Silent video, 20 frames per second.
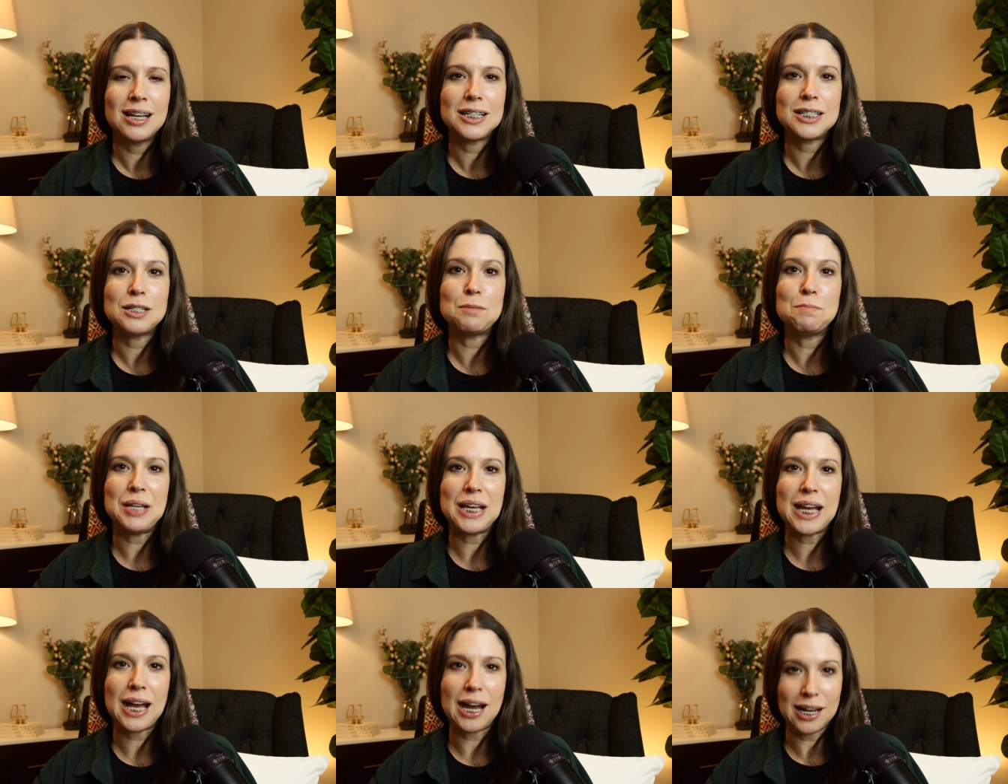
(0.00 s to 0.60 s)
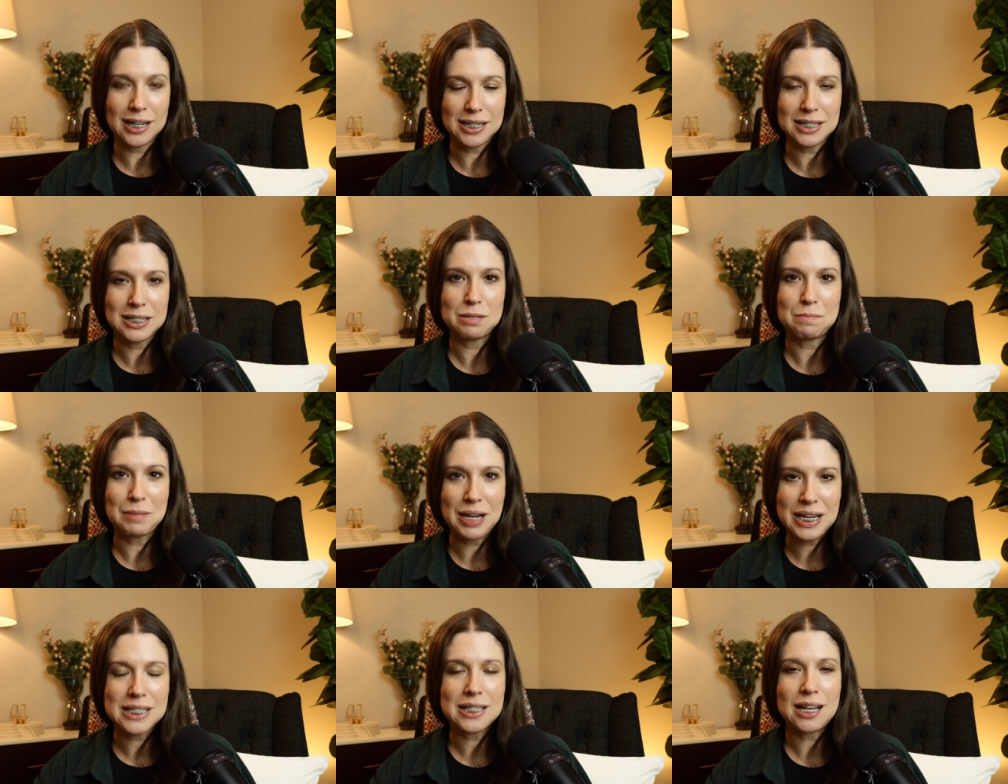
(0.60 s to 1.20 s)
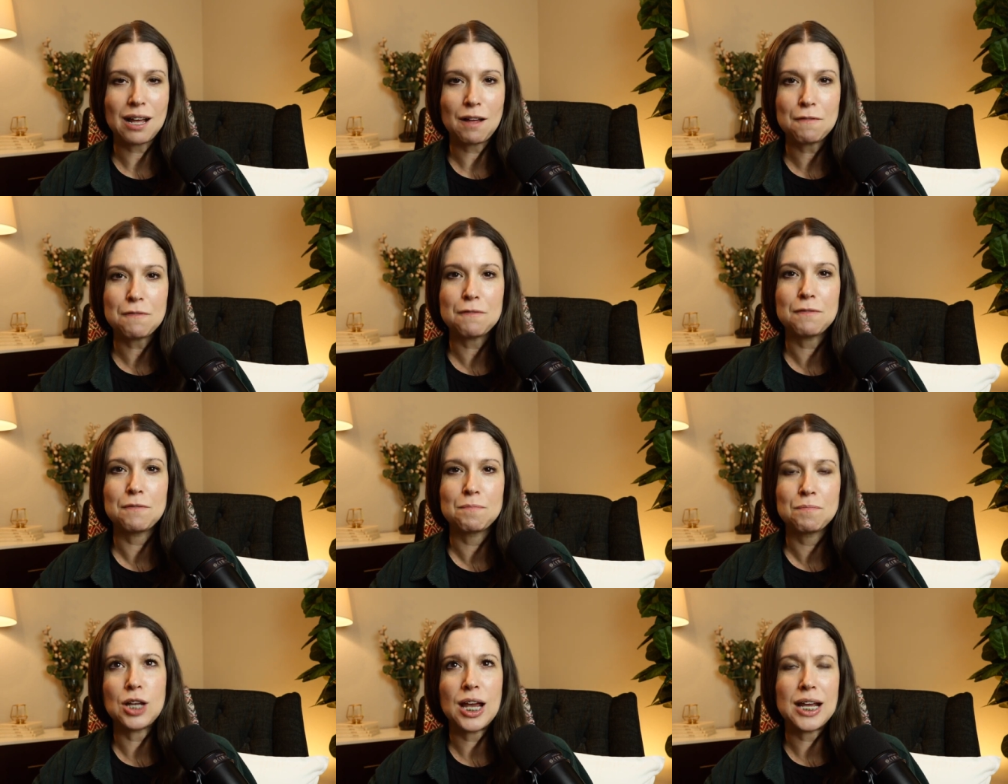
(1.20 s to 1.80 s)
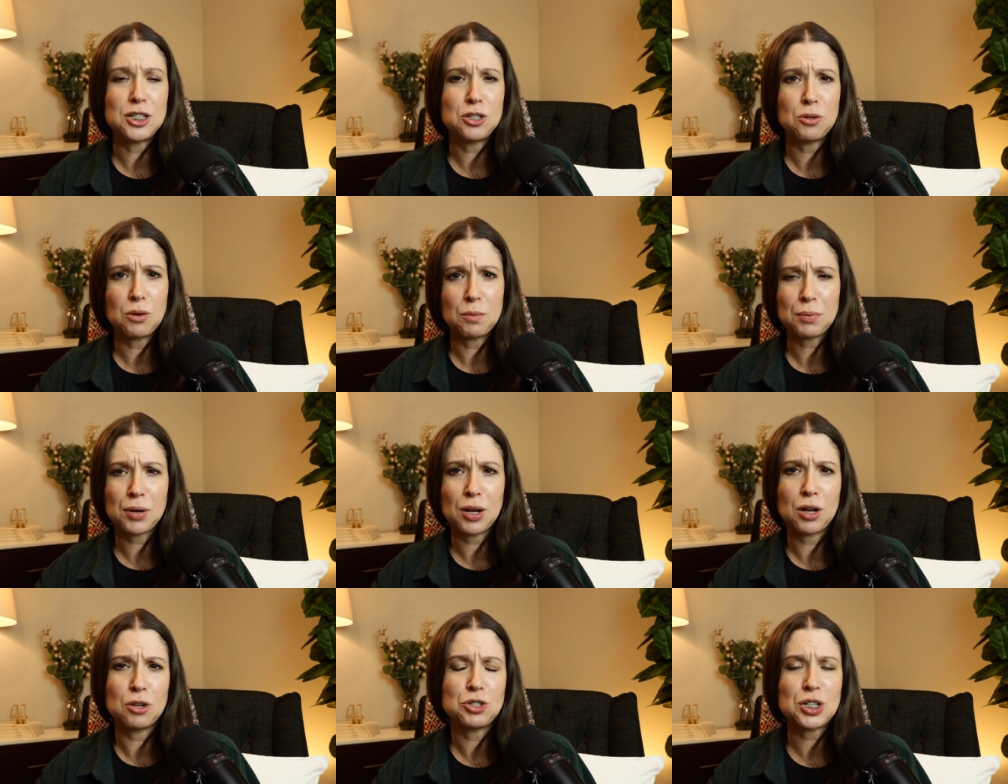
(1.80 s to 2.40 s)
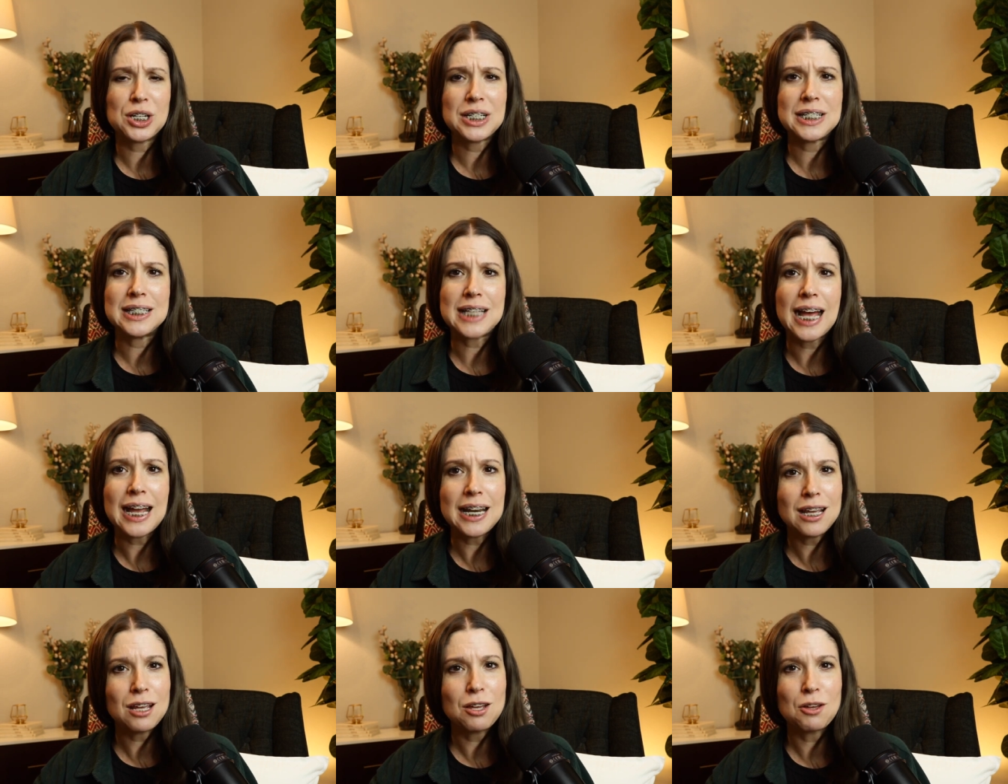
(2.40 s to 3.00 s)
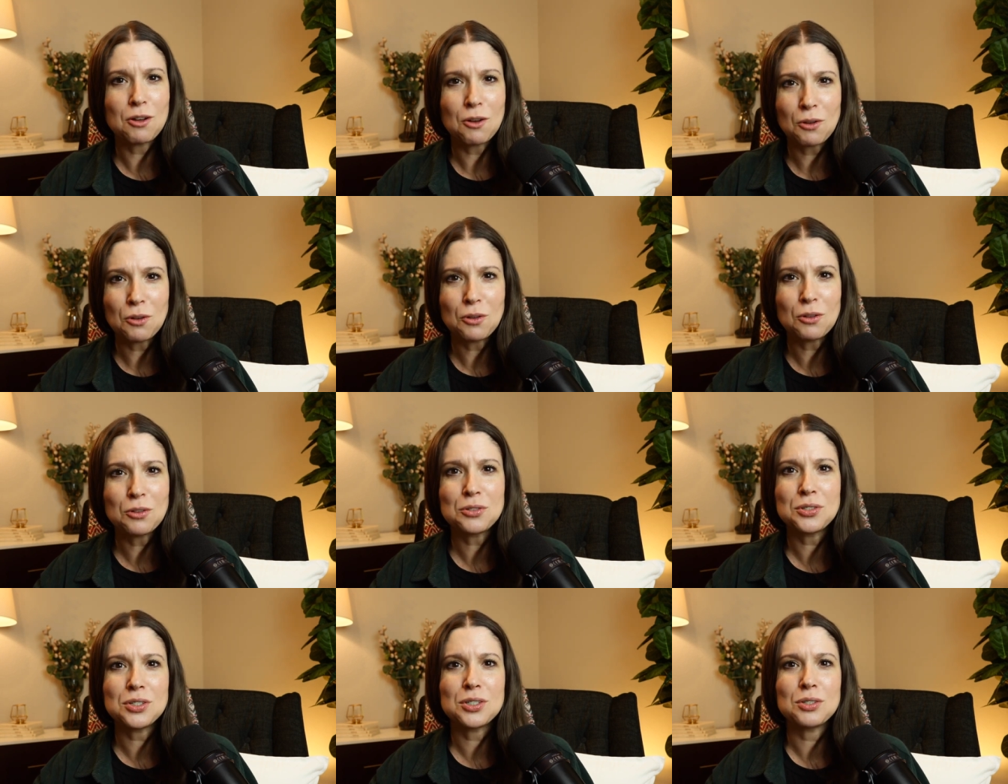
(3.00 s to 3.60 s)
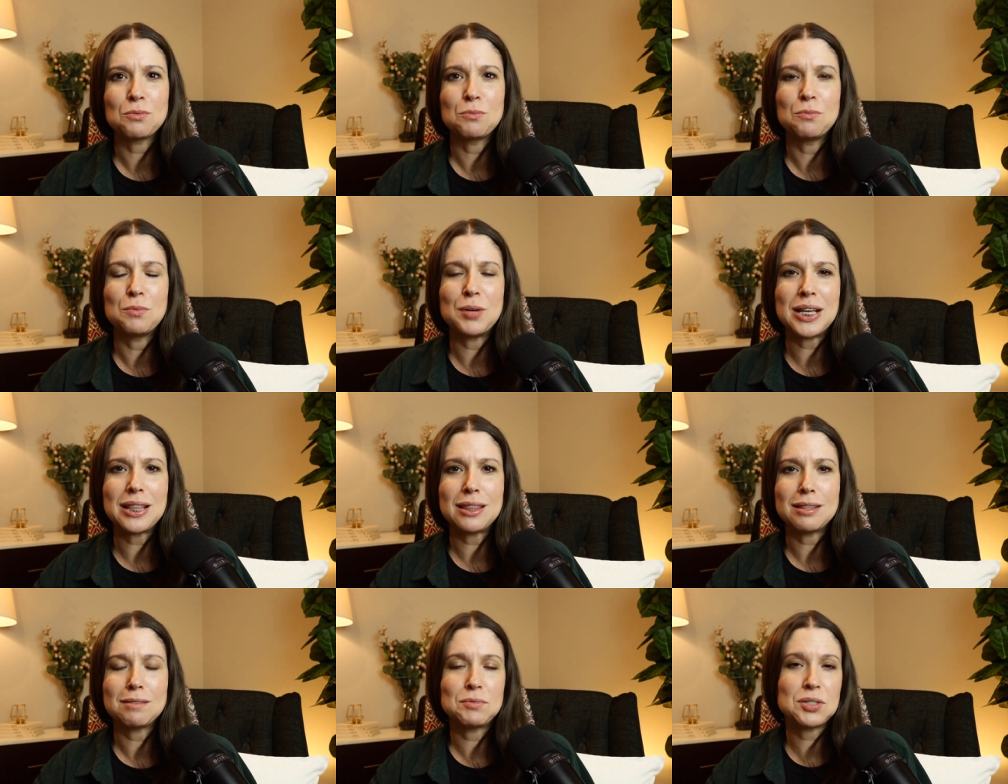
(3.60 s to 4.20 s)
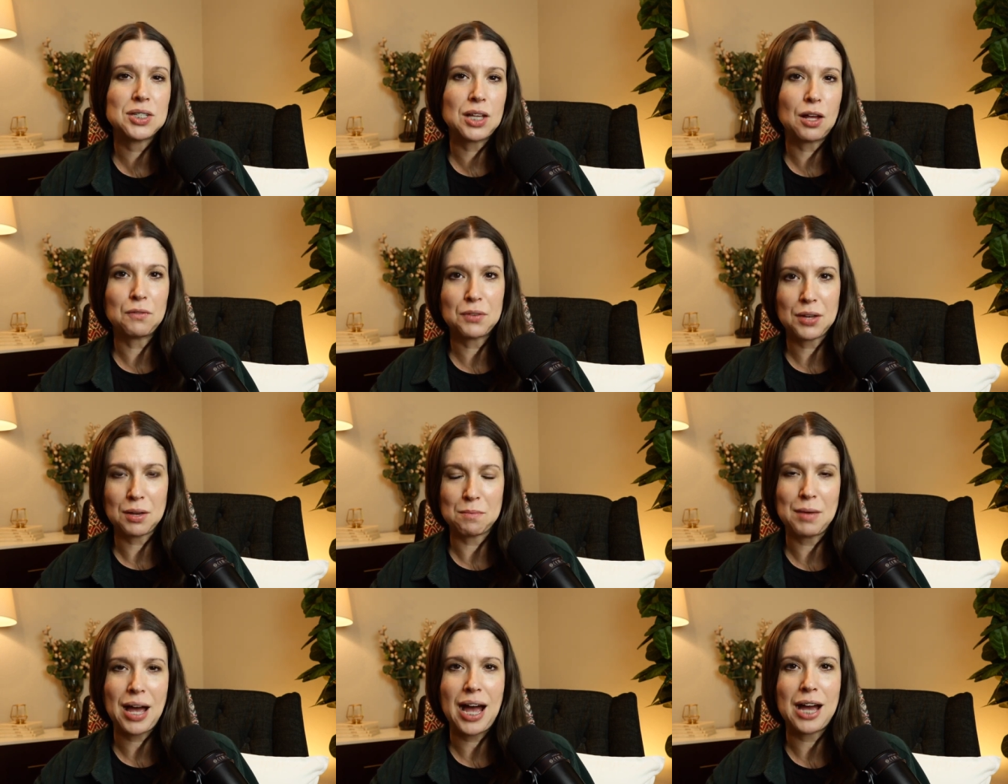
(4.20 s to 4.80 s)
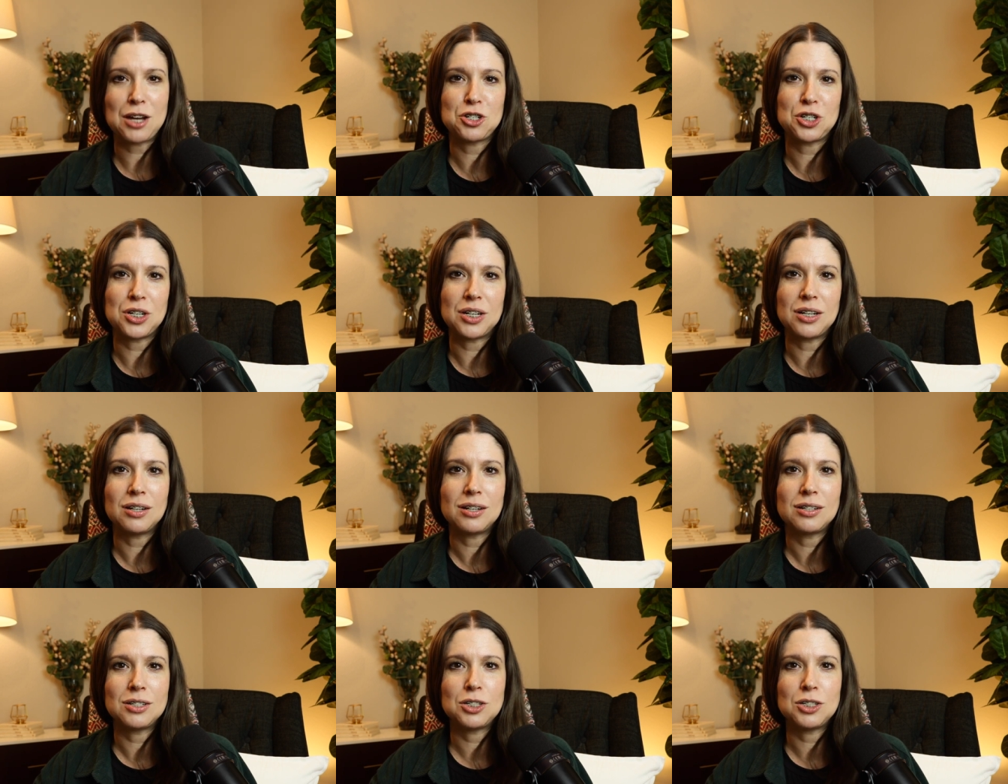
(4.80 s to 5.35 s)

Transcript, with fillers: to be kind to myself and to approach setting goals with self compassion,